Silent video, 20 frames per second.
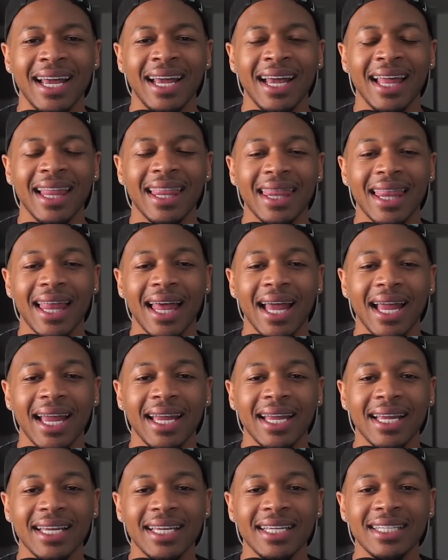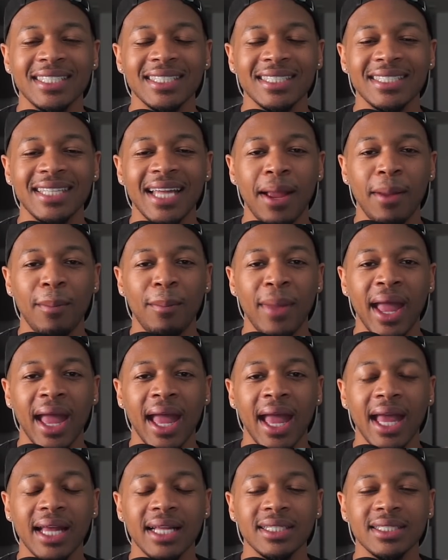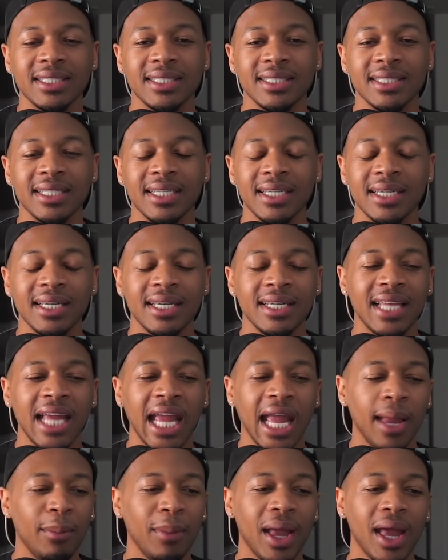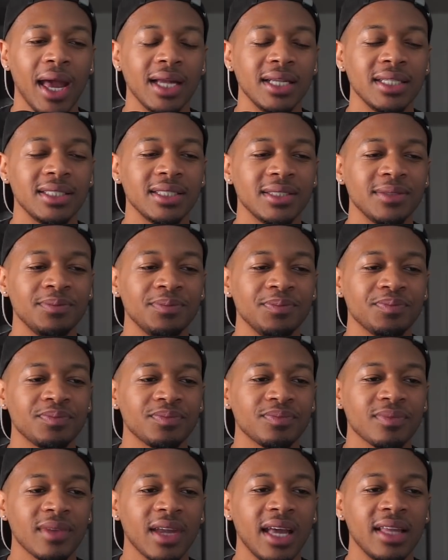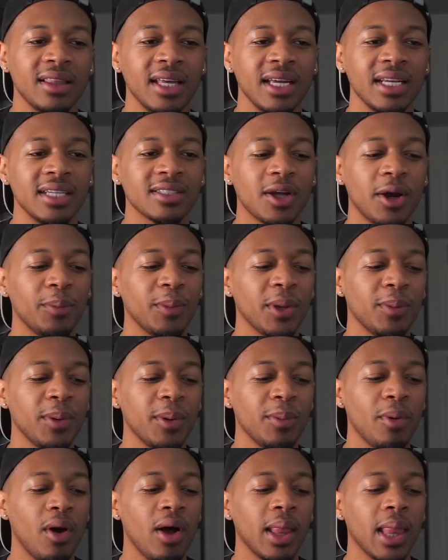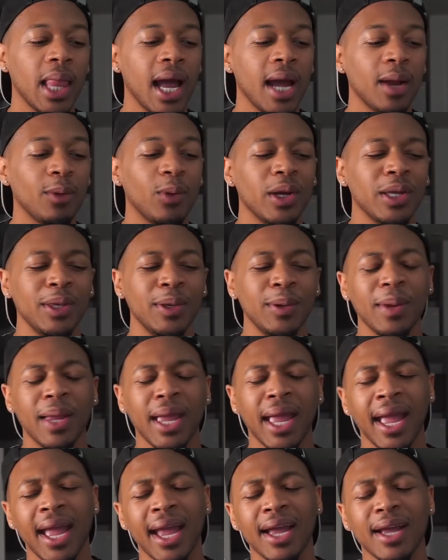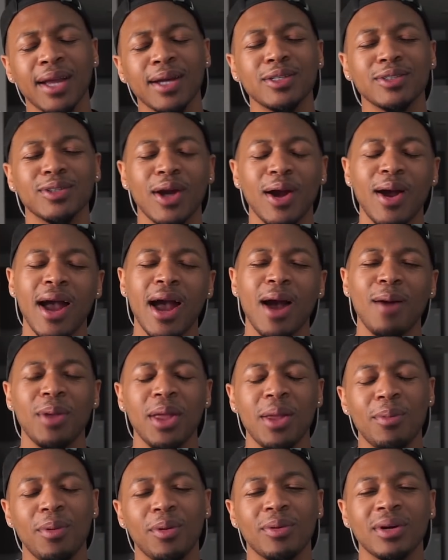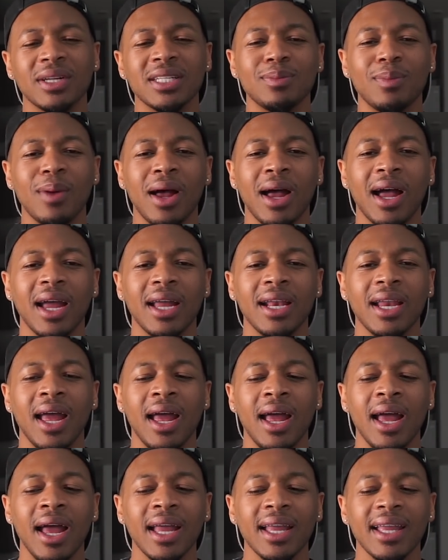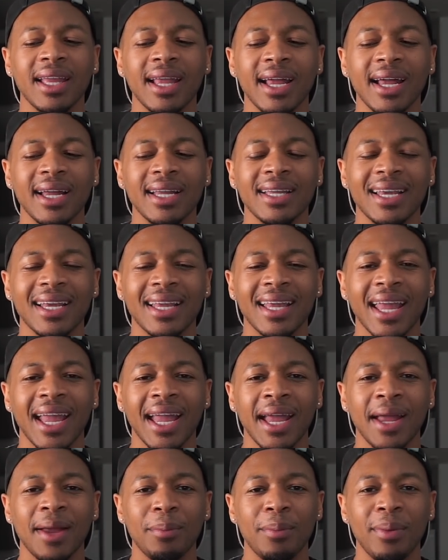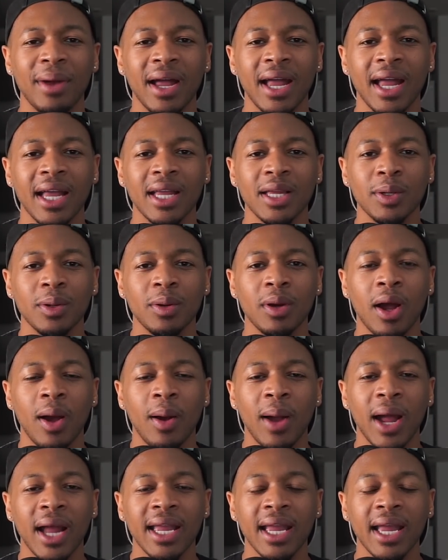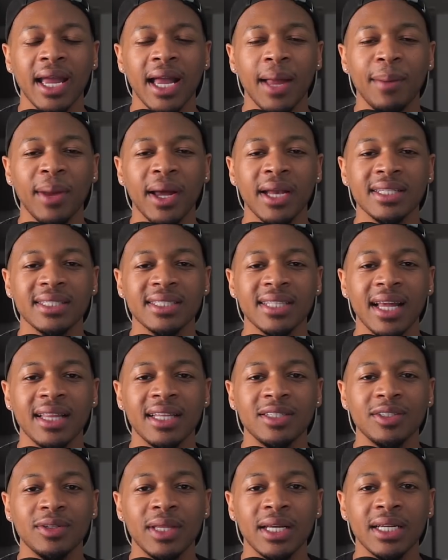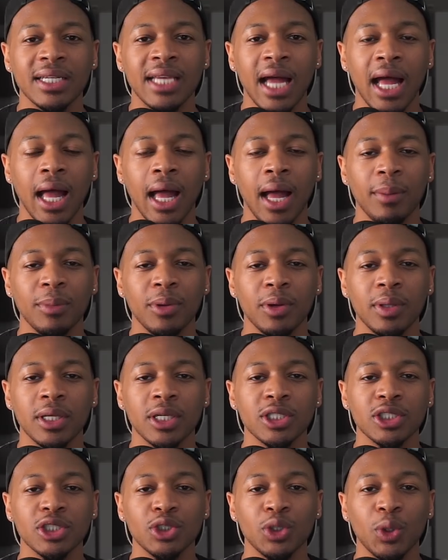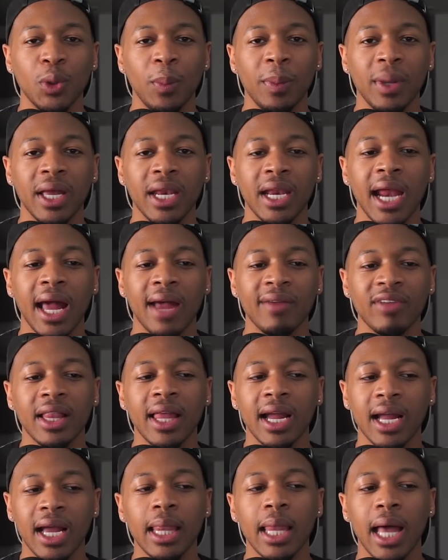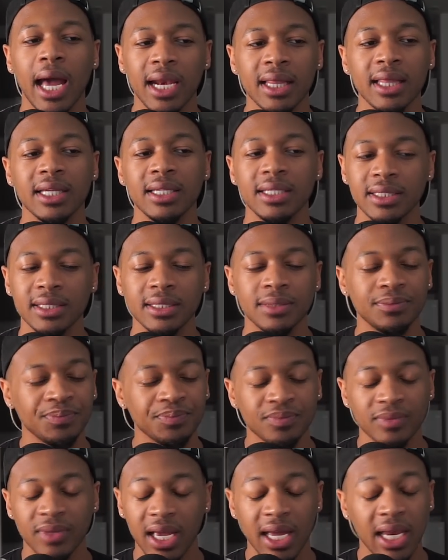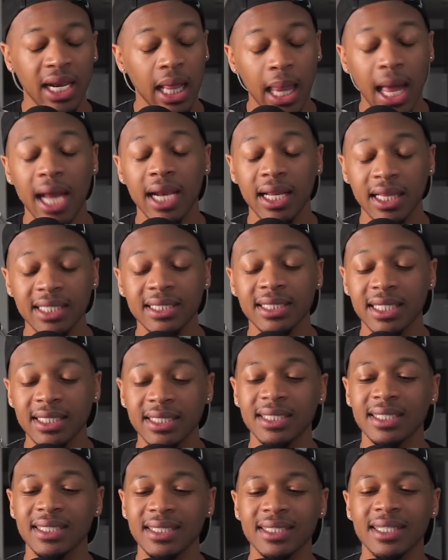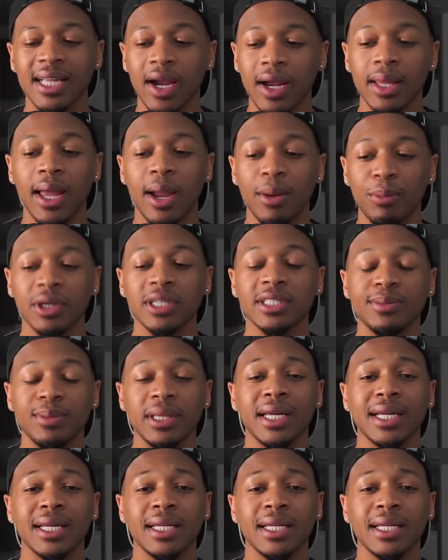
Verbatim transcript: Like it just didn't match. It, it didn't match." And then it's gonna be people online. Well, you can't control how people respond. Yeah, you can't. But you know, I can't come out and say that you look dumb, you look stupid, and I feel like a lot of these, in a lot of these instances, Caroline Brooks be looking